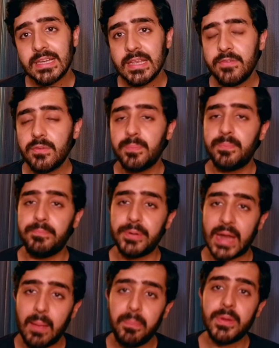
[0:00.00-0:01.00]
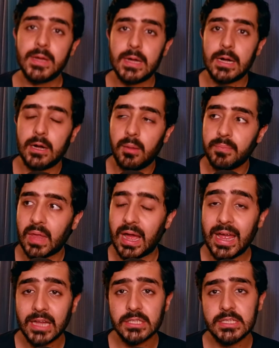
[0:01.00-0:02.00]
basically for prep,
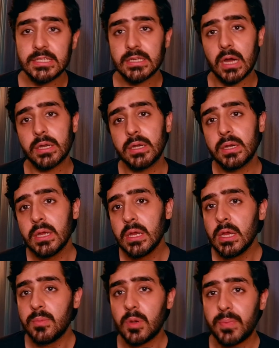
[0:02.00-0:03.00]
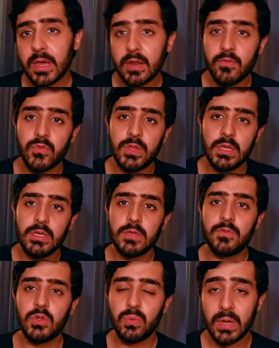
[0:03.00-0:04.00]
I actually started preparing for the
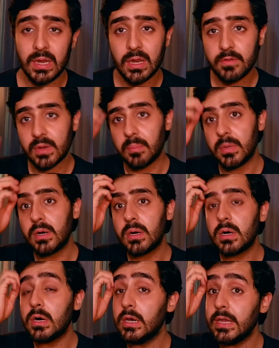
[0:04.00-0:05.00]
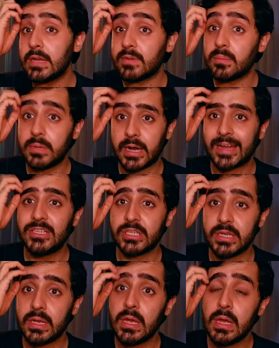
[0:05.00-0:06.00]
interview in November, early November
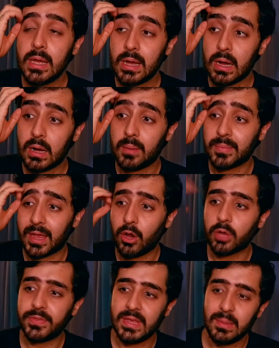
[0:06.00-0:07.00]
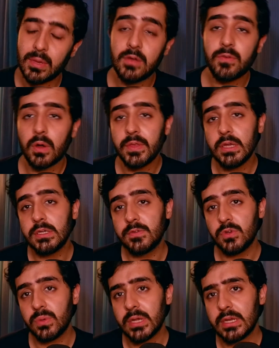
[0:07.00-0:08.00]
actually. I got the email for the
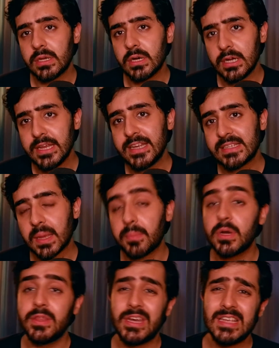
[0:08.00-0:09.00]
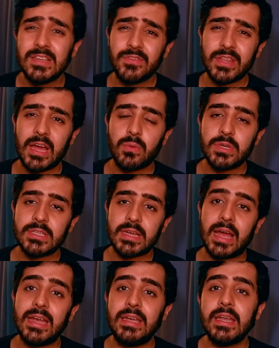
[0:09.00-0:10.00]
interview in early December, and the reason for that
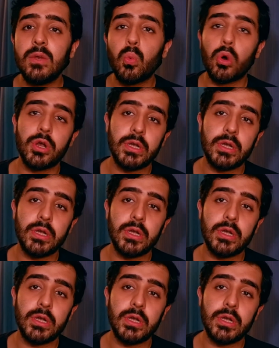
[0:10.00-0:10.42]
was that I didn't